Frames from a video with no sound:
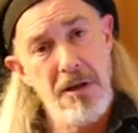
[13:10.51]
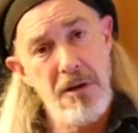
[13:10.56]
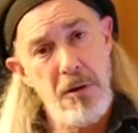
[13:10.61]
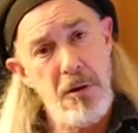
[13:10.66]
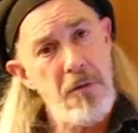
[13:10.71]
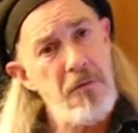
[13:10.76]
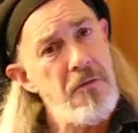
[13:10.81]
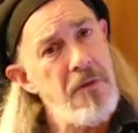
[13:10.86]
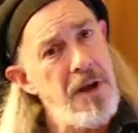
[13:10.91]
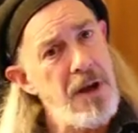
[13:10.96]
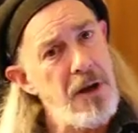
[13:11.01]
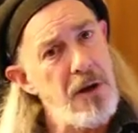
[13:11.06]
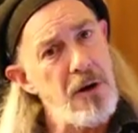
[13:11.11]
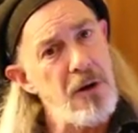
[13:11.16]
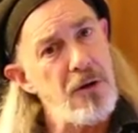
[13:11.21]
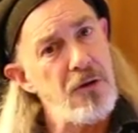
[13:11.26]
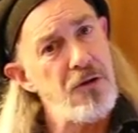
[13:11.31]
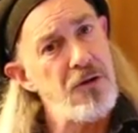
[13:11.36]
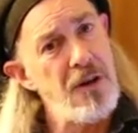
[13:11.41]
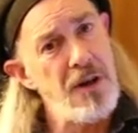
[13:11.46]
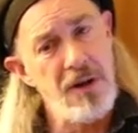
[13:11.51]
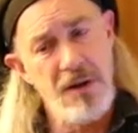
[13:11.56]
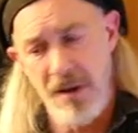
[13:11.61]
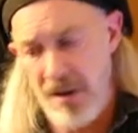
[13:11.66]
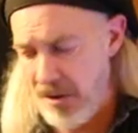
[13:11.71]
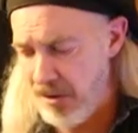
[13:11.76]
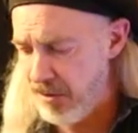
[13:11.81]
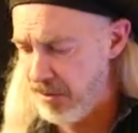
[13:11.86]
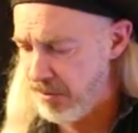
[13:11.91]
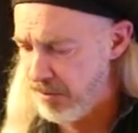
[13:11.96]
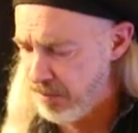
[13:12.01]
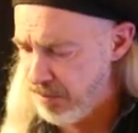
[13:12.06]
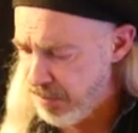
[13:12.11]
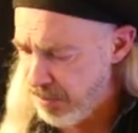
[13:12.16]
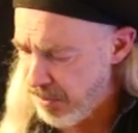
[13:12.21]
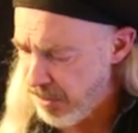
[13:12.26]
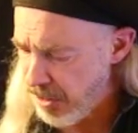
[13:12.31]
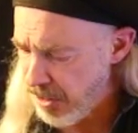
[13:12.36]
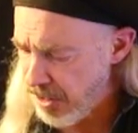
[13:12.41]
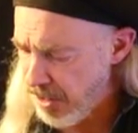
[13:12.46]
your fingers and
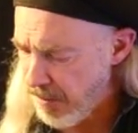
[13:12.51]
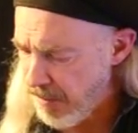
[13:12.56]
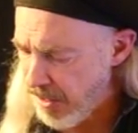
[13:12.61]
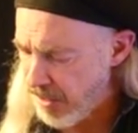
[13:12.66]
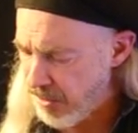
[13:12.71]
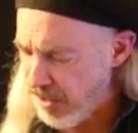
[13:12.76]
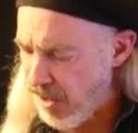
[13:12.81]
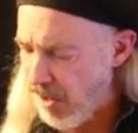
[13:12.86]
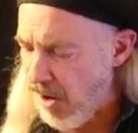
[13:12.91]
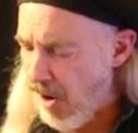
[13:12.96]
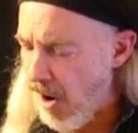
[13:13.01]
putting them into